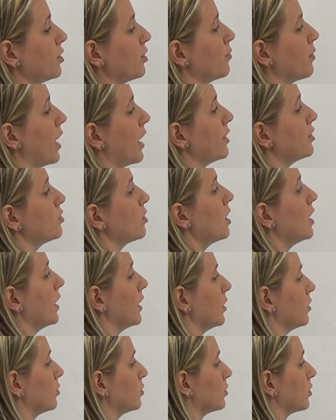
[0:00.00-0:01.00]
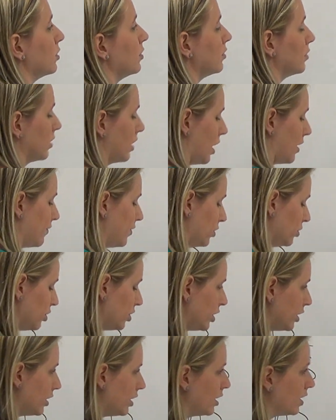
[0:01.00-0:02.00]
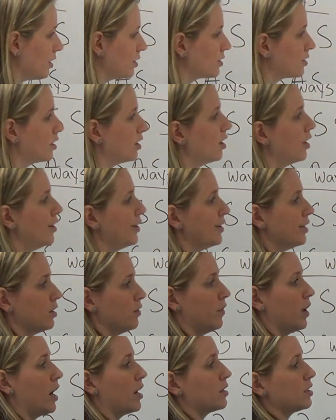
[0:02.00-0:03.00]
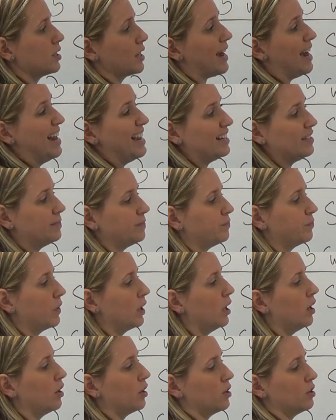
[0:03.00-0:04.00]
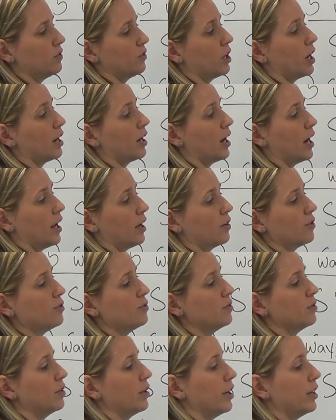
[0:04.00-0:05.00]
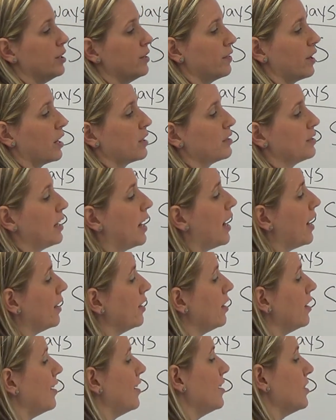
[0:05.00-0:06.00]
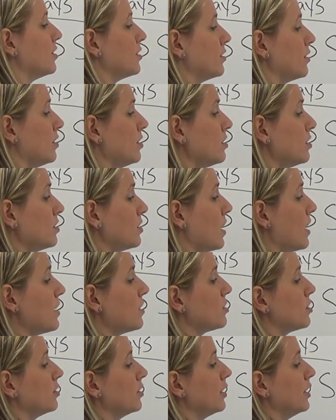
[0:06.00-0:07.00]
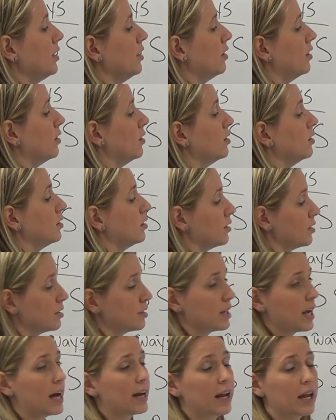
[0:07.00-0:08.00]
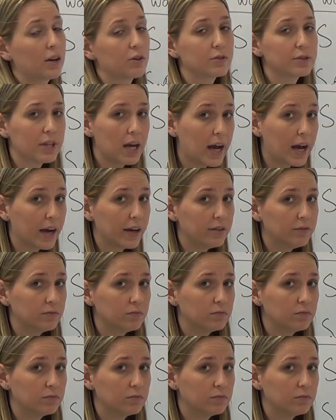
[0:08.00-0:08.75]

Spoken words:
they're right triangles. Okay, if you look at this, you've got a side, you've got an angle, and you've got a side. So this is actually side angle side.